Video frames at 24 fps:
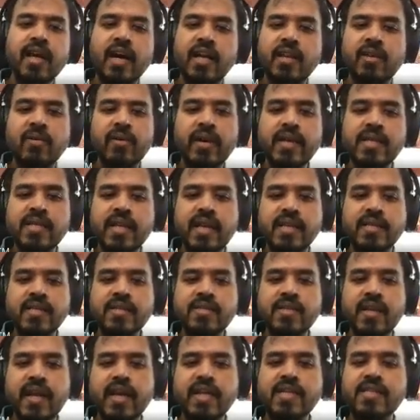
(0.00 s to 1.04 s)
Otherwise, I
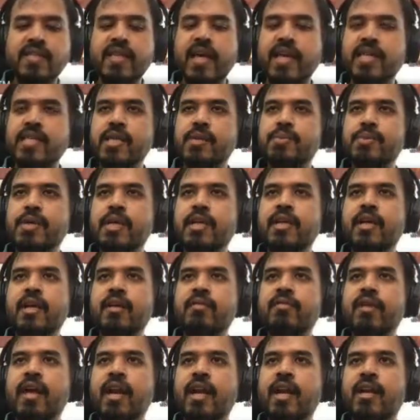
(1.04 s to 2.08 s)
just raise the exception,
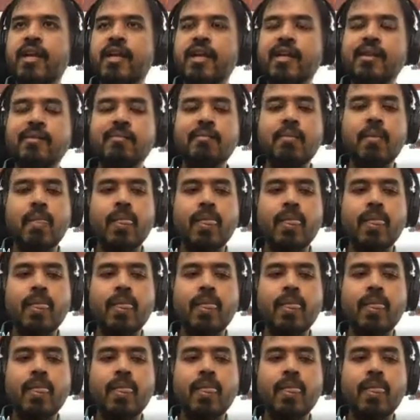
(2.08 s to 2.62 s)
invalid read.